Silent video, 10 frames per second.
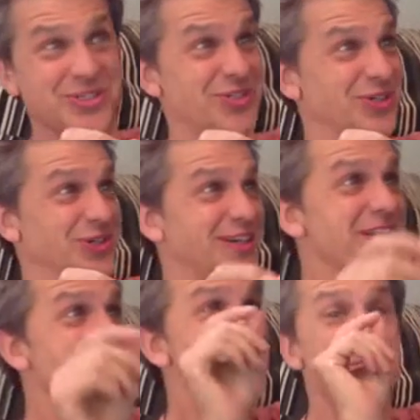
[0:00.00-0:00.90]
Stern.
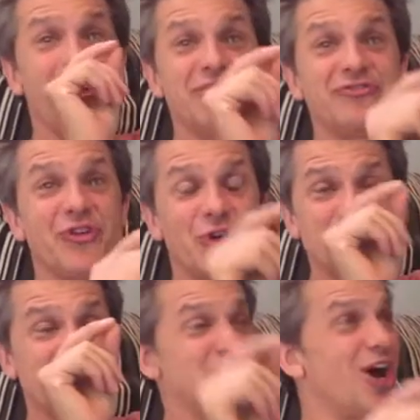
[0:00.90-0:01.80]
My
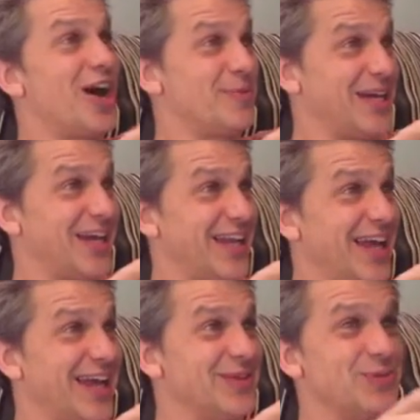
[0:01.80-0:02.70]
first job in
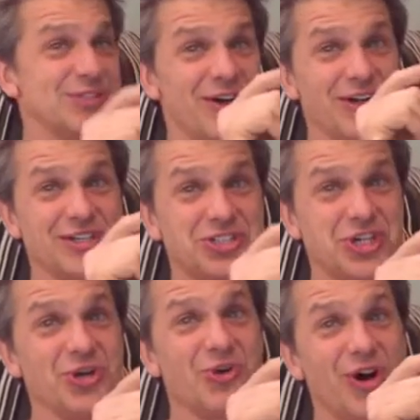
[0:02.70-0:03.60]
L.A. was on a
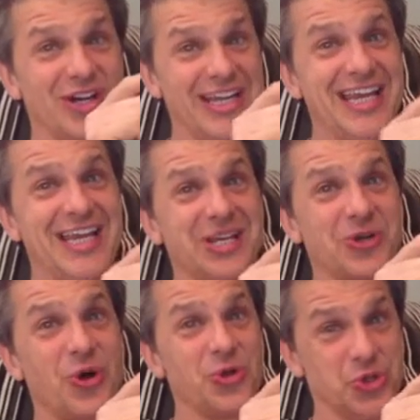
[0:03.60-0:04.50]
show on E!
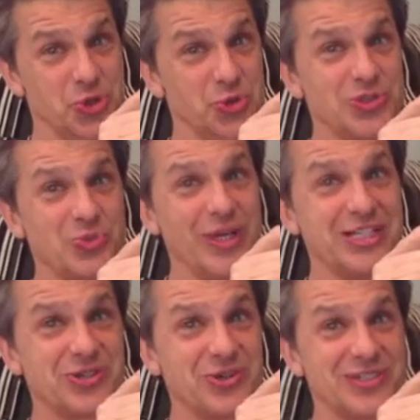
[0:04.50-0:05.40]
Called News
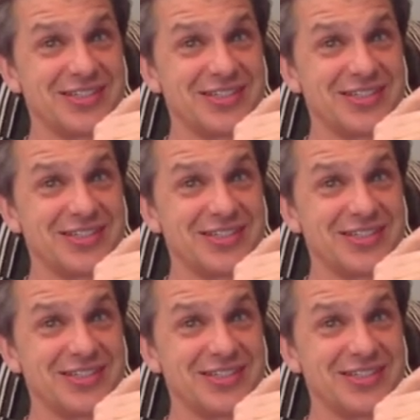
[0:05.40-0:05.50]
Weasels.